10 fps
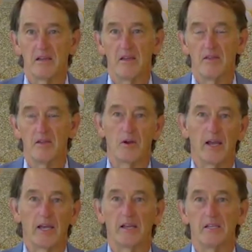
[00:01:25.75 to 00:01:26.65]
The
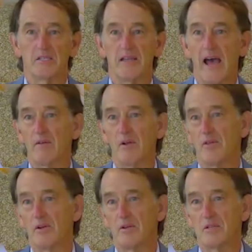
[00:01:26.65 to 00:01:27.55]
grandkids, now in their
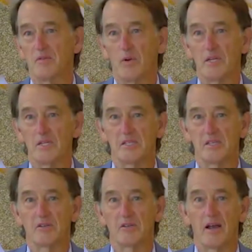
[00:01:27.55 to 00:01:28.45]
30s and 40s, still
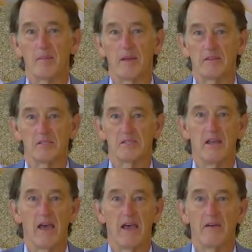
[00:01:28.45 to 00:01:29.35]
talk about this
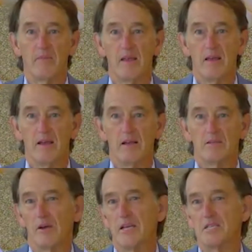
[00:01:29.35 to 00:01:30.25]
today.
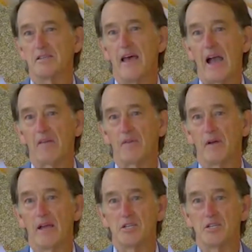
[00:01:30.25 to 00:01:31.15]
So his knack for
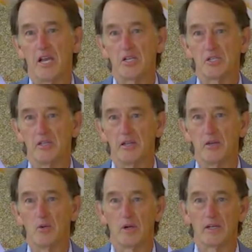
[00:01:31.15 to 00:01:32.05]
education in an
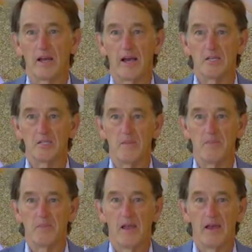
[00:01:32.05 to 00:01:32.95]
organized
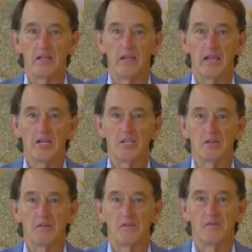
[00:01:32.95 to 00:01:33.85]
and engaging
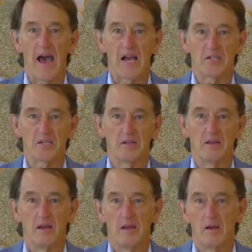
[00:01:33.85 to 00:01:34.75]
fashion
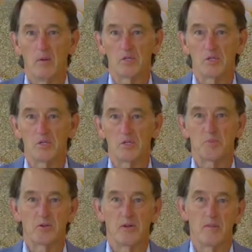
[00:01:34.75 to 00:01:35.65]
was
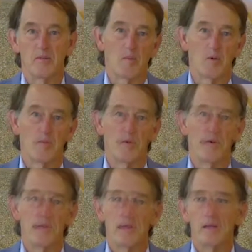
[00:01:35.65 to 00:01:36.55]
special and memorable.
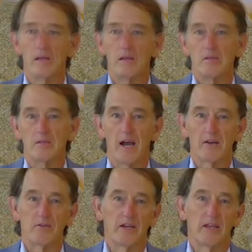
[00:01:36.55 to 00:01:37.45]
So
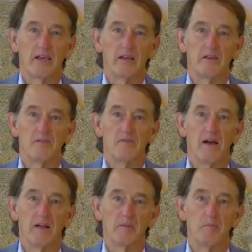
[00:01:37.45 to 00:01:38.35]
Dr. Enneking
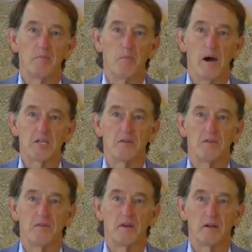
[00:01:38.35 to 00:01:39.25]
developed much of
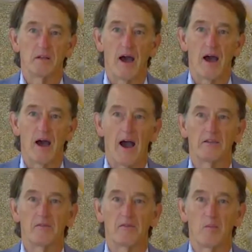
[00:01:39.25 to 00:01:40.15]
the
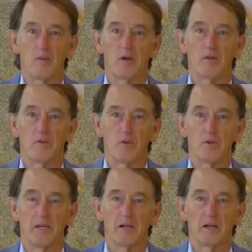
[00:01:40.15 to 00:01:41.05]
cognitive framework for
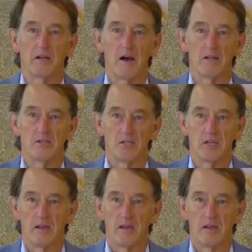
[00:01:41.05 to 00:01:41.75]
orthopedic oncology.